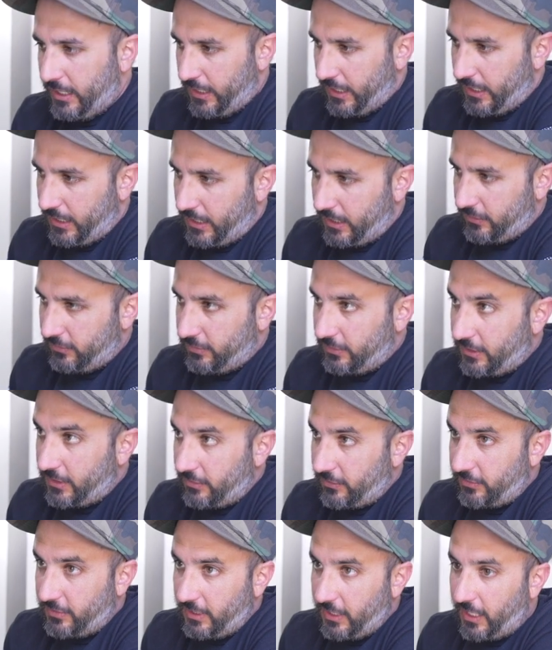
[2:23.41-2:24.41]
And as you
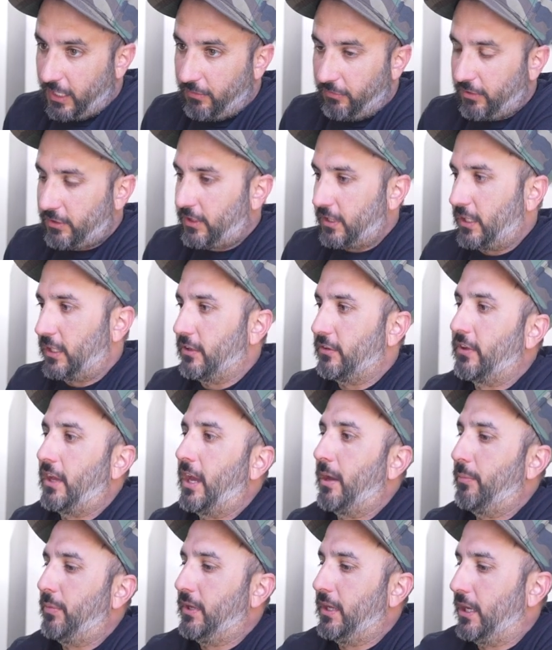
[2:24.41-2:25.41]
can see, everything is
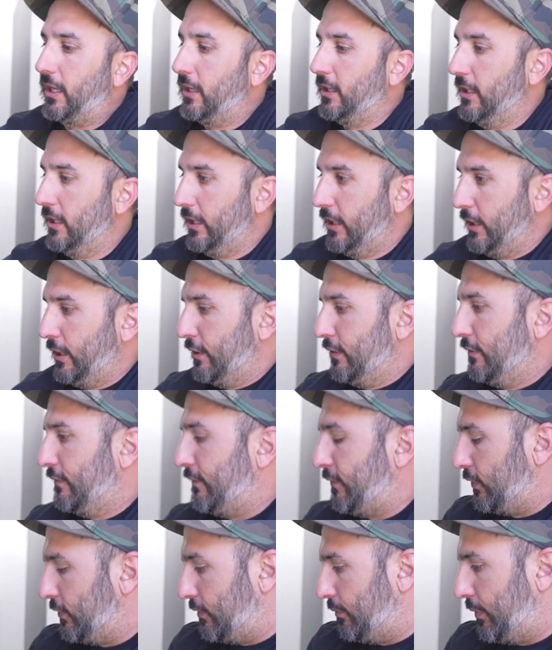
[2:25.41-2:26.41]
happy at
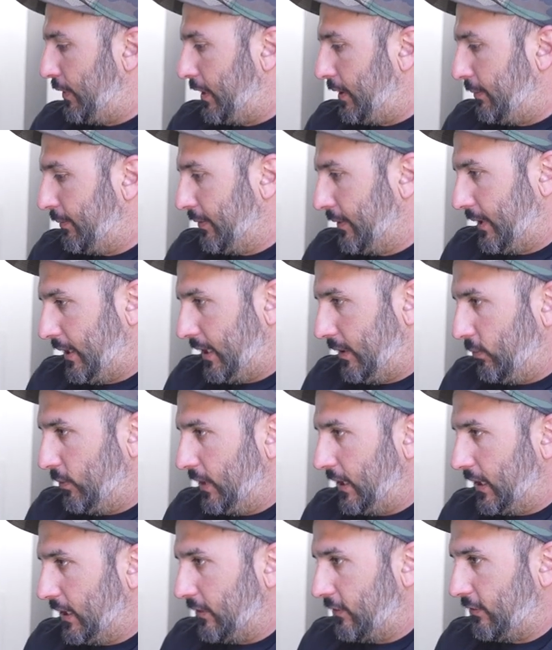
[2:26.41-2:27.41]
full bump and
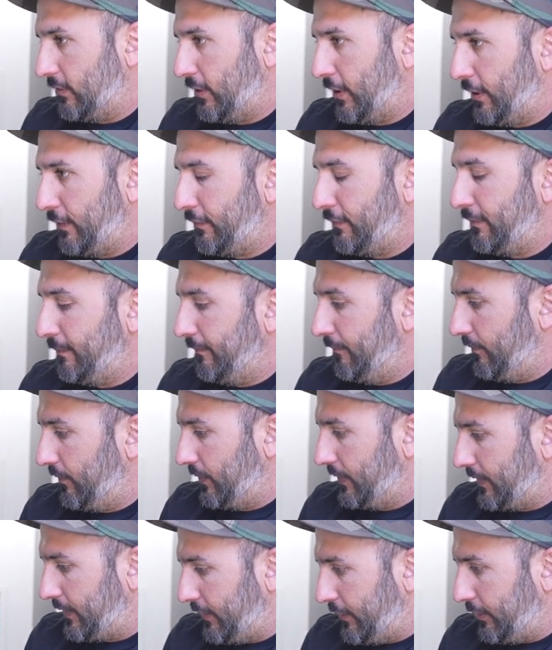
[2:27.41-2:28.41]
we can stuff
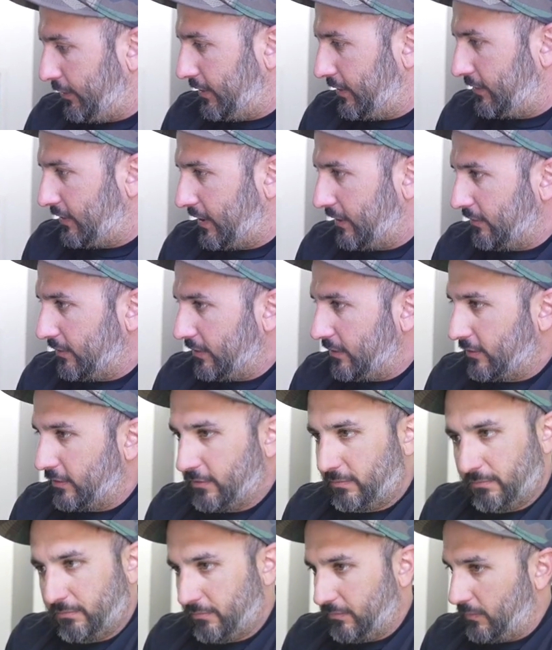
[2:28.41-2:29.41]
37s
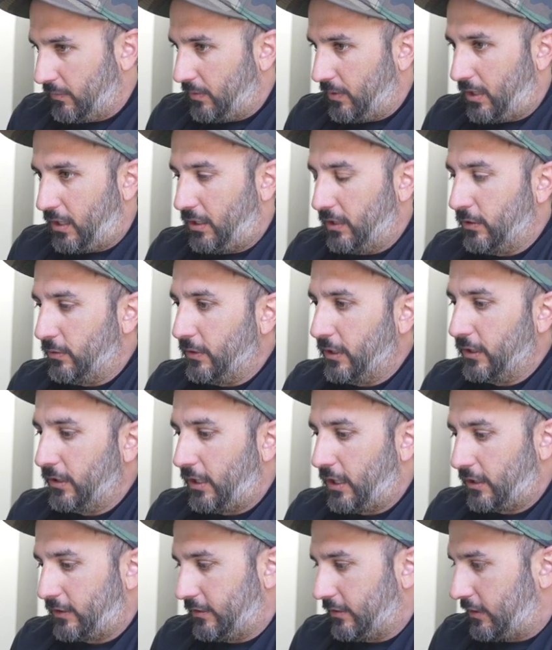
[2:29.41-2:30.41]
all the way locked